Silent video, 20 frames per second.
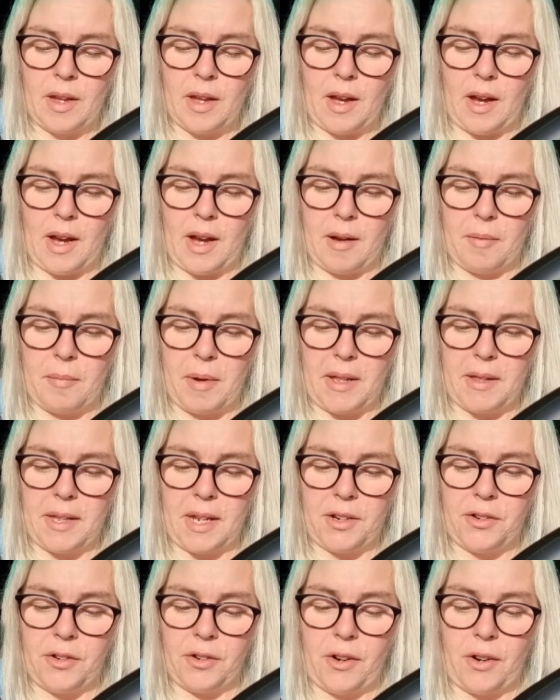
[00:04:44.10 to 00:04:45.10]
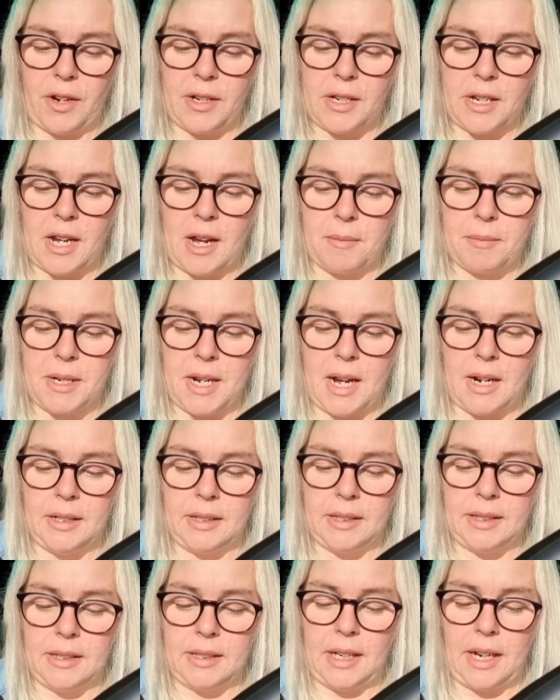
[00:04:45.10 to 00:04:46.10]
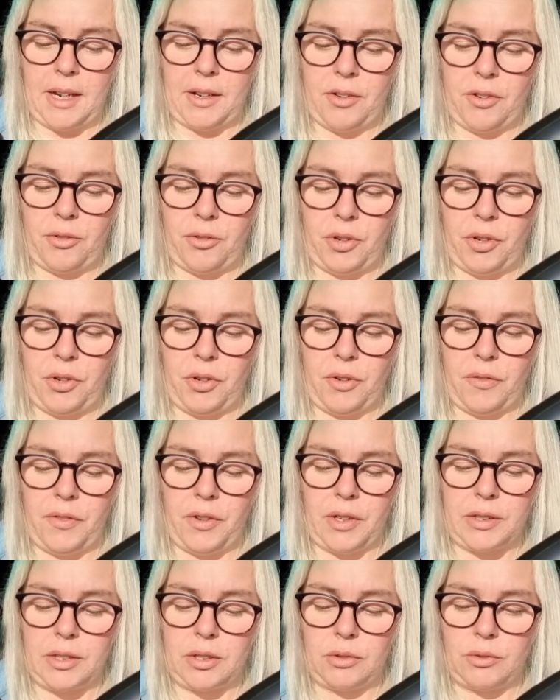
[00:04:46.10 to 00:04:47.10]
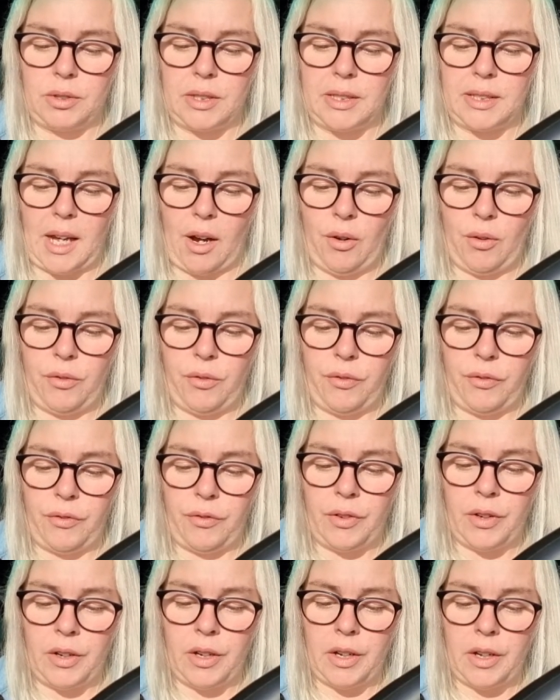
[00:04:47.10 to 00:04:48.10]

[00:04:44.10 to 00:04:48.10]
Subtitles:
and that you're going to come to understand your universal self.